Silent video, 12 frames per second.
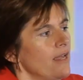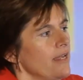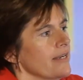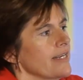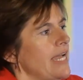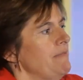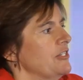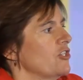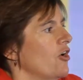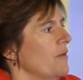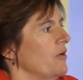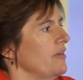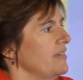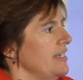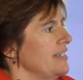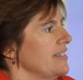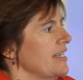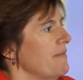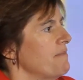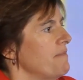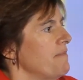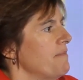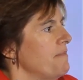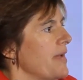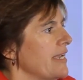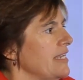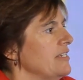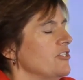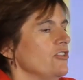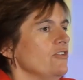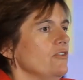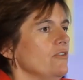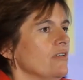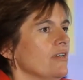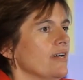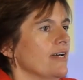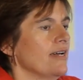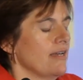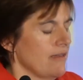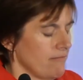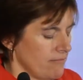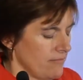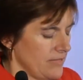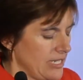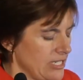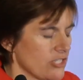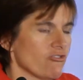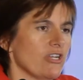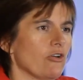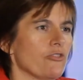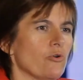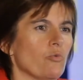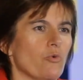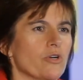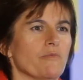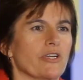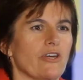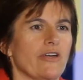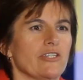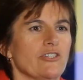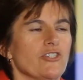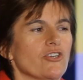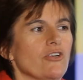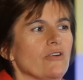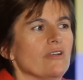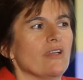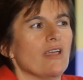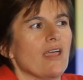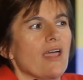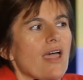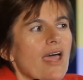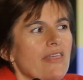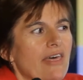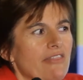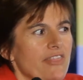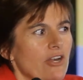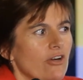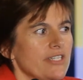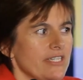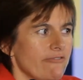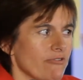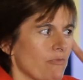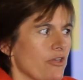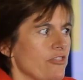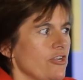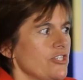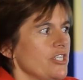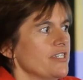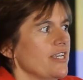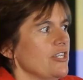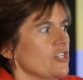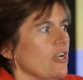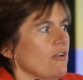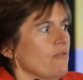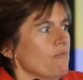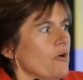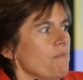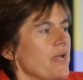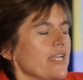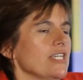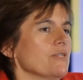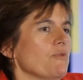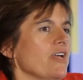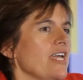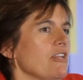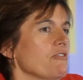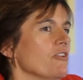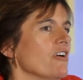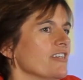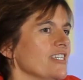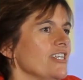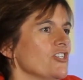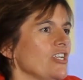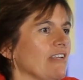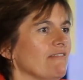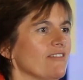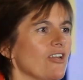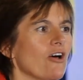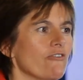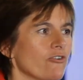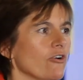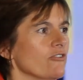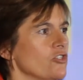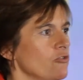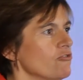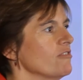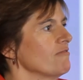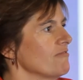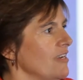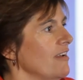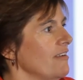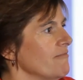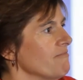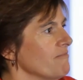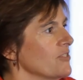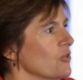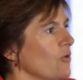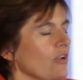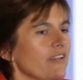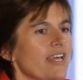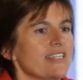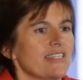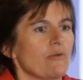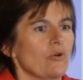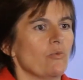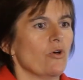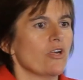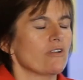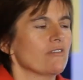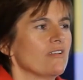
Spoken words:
Came the time I needed to get back into the industry, and I thought, what am I going to do? And that idea from my third year teacher popped back into my head, and thought, teaching, I've got children, school holidays, that would work.